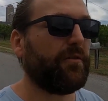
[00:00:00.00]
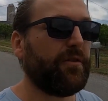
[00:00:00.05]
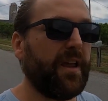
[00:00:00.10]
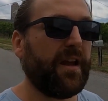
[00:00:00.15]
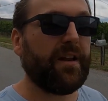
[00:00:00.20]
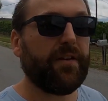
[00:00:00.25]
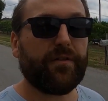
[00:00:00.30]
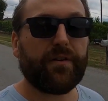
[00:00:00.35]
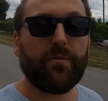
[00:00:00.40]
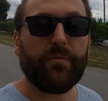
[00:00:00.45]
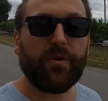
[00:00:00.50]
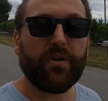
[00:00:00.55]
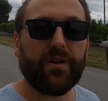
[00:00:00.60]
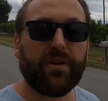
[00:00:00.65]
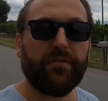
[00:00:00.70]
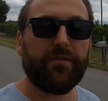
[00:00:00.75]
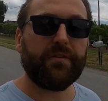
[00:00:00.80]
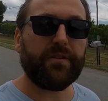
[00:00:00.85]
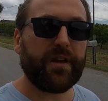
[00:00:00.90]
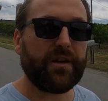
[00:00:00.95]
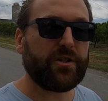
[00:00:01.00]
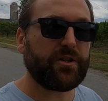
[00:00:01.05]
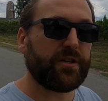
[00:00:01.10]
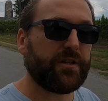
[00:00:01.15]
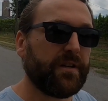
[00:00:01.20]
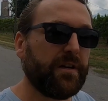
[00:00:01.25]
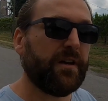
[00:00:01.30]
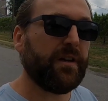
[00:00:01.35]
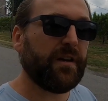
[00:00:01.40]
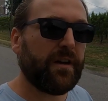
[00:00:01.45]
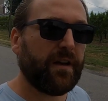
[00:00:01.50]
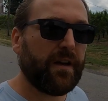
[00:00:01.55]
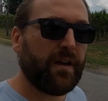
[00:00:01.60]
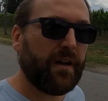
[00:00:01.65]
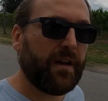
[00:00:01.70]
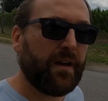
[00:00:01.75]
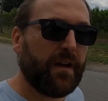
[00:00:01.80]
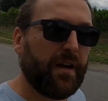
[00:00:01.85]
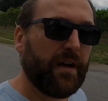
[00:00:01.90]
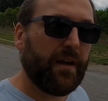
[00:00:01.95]
Native Computing Foundation.
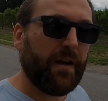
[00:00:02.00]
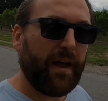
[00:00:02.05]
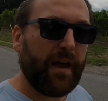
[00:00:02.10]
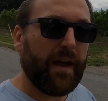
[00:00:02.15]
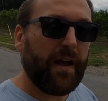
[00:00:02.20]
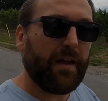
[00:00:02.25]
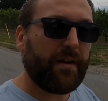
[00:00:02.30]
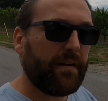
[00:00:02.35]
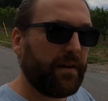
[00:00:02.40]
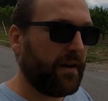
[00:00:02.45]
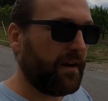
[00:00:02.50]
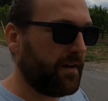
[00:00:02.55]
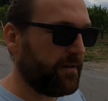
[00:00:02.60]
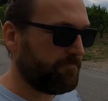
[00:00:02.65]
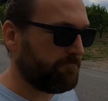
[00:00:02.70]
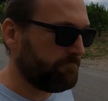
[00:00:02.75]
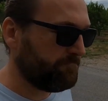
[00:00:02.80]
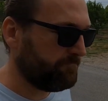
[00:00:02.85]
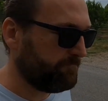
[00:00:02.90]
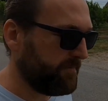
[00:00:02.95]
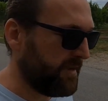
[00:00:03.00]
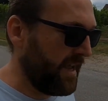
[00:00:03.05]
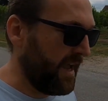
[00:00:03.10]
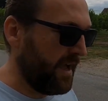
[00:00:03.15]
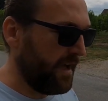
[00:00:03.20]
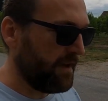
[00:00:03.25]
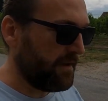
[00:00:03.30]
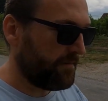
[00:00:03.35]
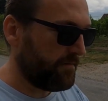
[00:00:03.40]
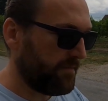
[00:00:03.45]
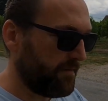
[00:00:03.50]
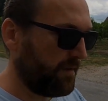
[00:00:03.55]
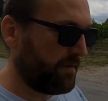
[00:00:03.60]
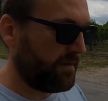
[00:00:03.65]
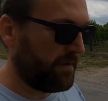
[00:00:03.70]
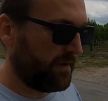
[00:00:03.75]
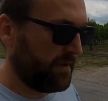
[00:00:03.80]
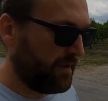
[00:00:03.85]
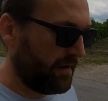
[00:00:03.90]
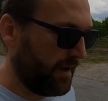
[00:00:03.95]
And yeah,
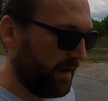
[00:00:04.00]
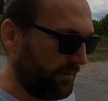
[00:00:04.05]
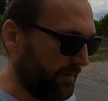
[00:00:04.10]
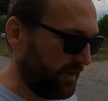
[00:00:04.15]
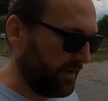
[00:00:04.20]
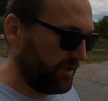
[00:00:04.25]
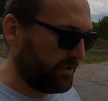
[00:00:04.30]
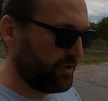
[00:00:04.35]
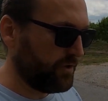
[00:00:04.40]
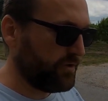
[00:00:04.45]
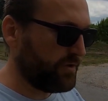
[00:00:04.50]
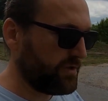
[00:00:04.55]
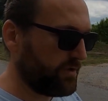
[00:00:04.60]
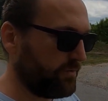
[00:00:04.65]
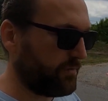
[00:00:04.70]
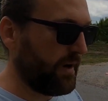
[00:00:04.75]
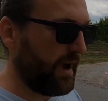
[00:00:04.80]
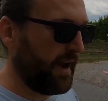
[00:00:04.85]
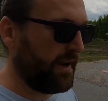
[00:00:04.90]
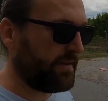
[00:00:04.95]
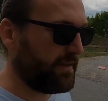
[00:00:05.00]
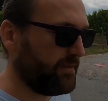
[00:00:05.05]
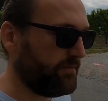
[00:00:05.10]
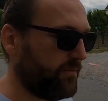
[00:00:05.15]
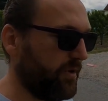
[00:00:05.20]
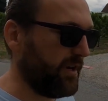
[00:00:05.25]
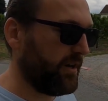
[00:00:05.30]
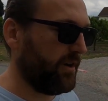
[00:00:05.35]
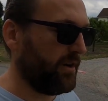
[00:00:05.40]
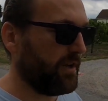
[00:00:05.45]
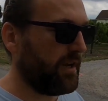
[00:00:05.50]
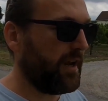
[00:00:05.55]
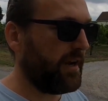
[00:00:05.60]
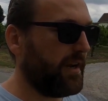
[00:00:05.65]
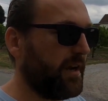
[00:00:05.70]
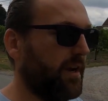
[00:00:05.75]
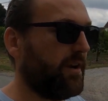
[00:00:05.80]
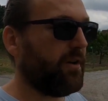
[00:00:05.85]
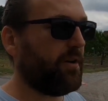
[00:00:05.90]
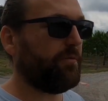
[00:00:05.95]
I'm gonna choose a random winner
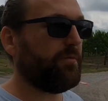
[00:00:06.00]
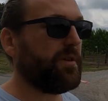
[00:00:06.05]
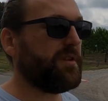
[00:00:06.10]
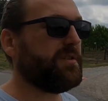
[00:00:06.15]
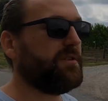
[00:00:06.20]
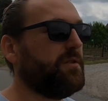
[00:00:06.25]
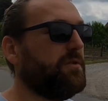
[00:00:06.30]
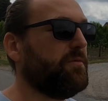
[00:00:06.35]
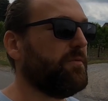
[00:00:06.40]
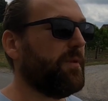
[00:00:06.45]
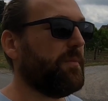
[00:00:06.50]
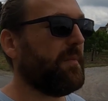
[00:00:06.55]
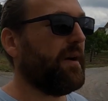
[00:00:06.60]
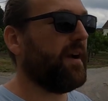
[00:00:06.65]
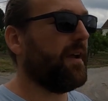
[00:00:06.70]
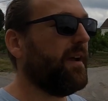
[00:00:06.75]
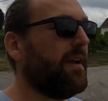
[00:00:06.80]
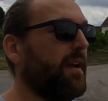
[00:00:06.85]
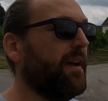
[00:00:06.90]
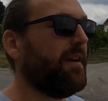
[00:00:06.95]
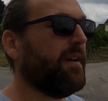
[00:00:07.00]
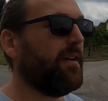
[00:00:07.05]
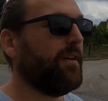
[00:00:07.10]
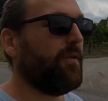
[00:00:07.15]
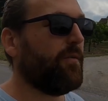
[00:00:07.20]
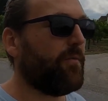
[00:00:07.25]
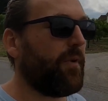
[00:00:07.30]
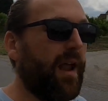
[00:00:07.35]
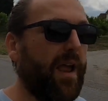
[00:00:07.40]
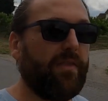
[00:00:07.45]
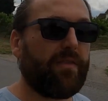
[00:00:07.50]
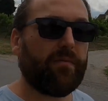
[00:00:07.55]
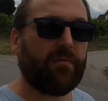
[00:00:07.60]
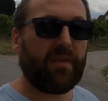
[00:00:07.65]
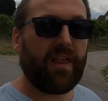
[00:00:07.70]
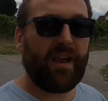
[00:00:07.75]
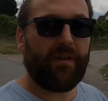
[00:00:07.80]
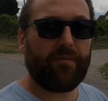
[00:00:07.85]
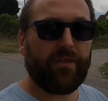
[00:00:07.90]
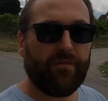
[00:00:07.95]
like I always do with my random
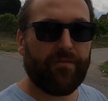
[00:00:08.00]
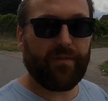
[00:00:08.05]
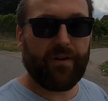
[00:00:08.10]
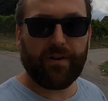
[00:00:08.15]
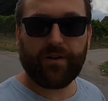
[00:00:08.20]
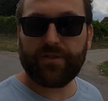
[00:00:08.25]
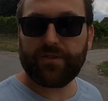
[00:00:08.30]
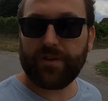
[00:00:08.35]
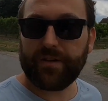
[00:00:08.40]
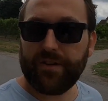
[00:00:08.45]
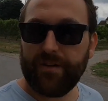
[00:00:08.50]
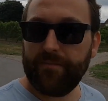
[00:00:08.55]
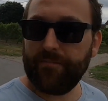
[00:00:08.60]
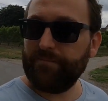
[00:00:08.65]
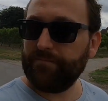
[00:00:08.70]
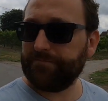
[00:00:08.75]
Lambda function.